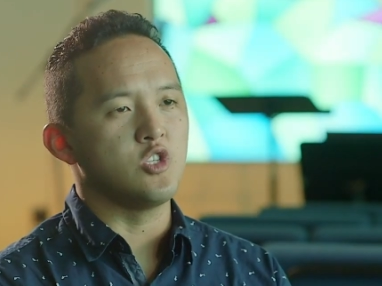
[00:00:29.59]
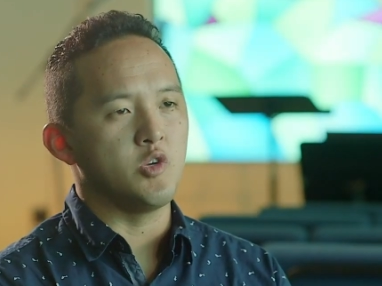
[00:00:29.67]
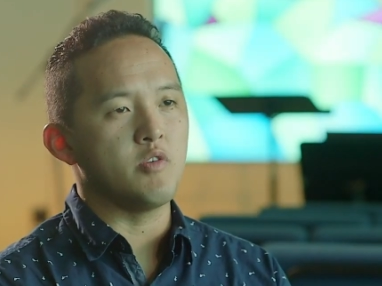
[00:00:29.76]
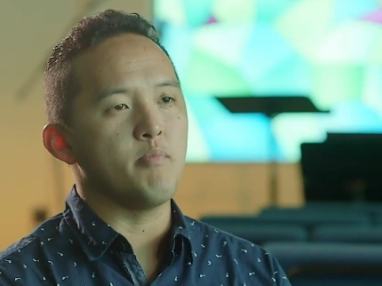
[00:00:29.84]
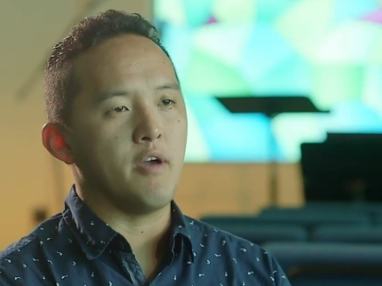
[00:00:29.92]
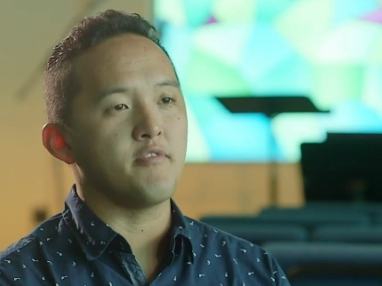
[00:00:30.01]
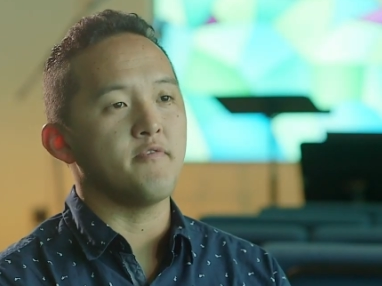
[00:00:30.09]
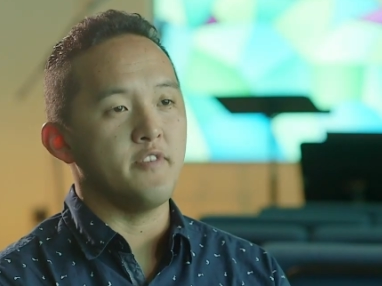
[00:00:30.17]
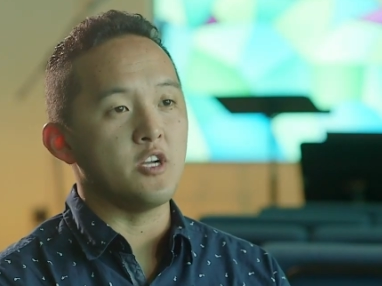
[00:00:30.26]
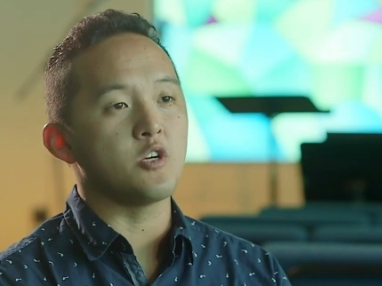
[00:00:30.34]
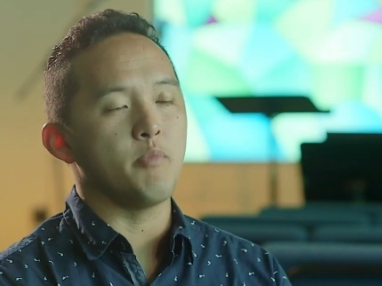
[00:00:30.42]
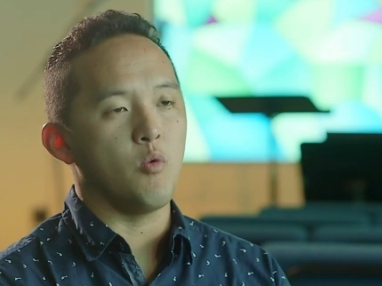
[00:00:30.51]
driven by
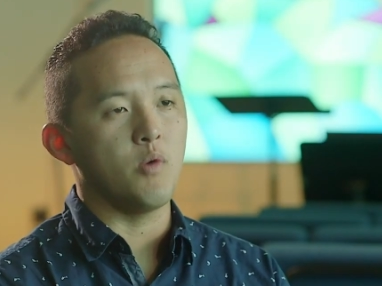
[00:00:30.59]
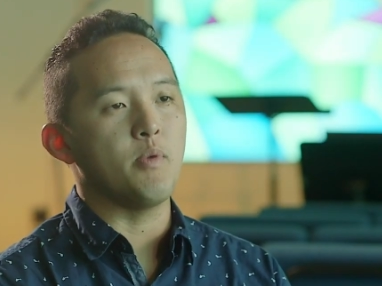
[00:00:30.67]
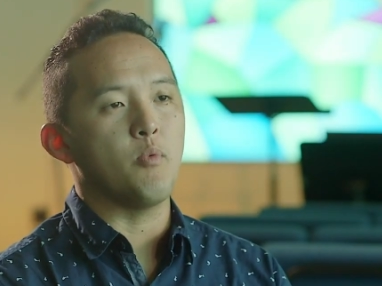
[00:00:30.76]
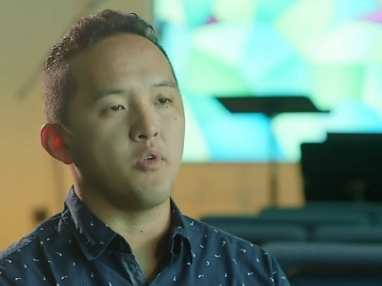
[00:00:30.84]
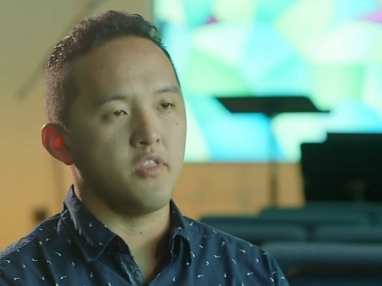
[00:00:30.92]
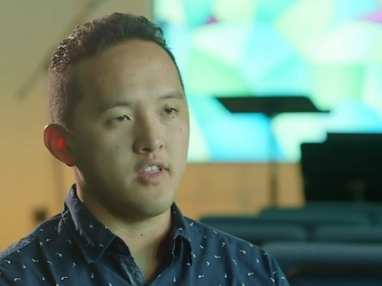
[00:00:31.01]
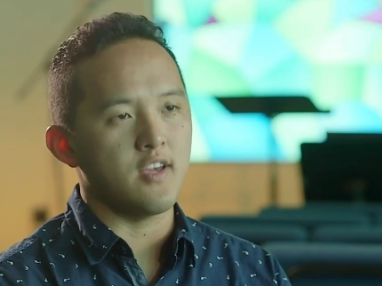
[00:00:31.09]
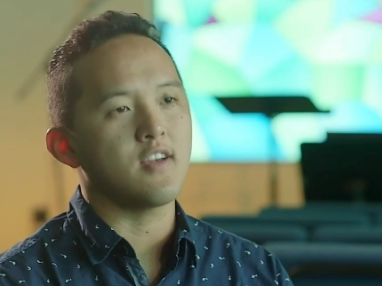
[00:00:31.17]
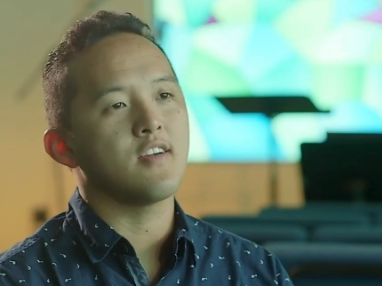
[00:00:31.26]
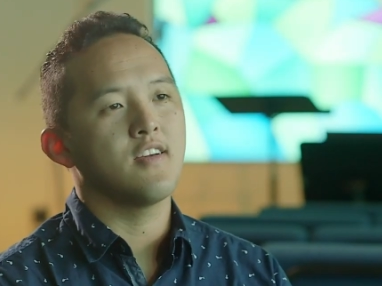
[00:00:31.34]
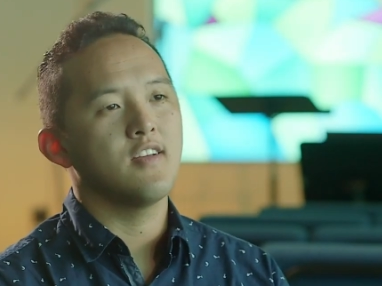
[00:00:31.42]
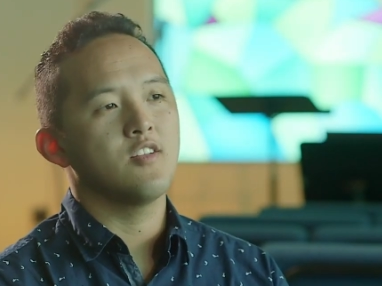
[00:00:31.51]
fear about what people
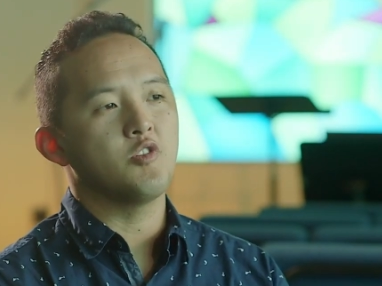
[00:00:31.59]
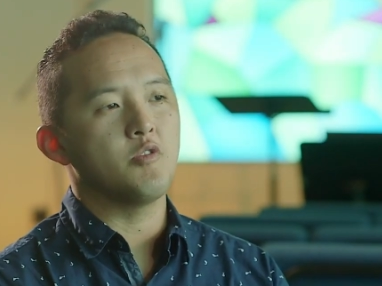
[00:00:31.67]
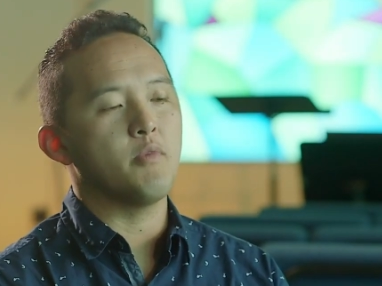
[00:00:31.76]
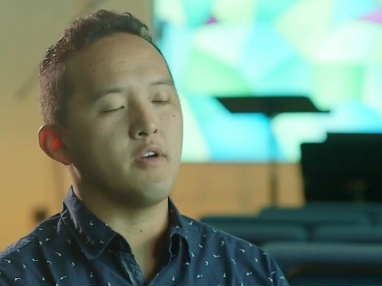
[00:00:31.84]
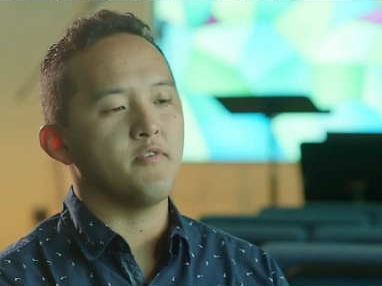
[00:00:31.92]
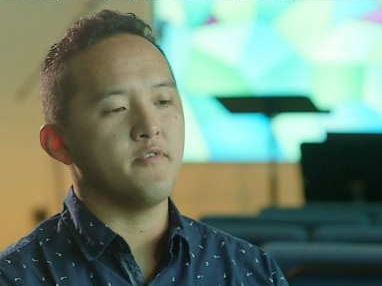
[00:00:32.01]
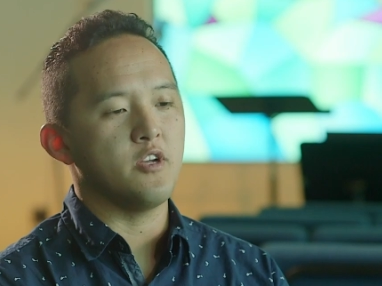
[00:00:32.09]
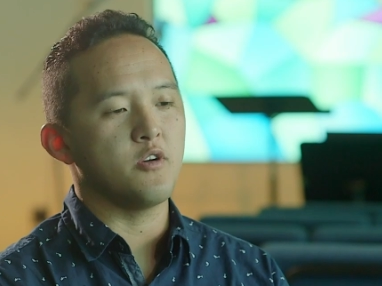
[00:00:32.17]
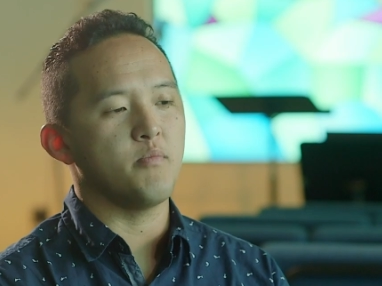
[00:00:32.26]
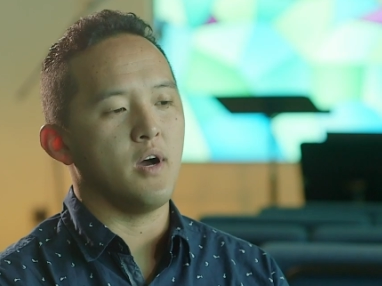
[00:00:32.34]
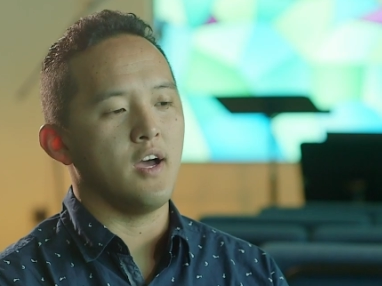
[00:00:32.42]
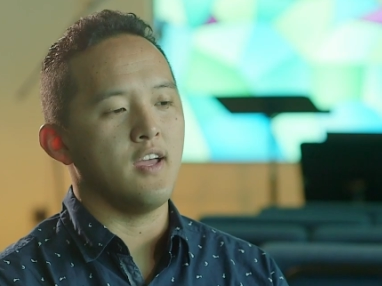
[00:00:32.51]
think, driven by
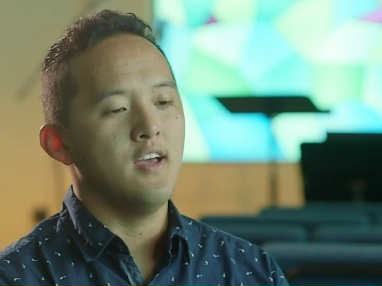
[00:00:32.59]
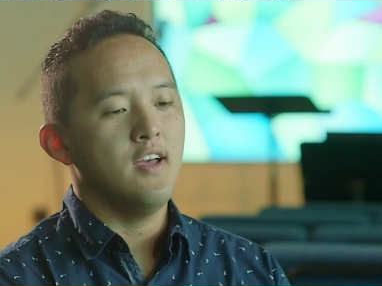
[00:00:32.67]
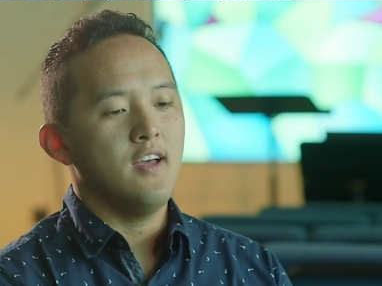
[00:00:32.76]
fear by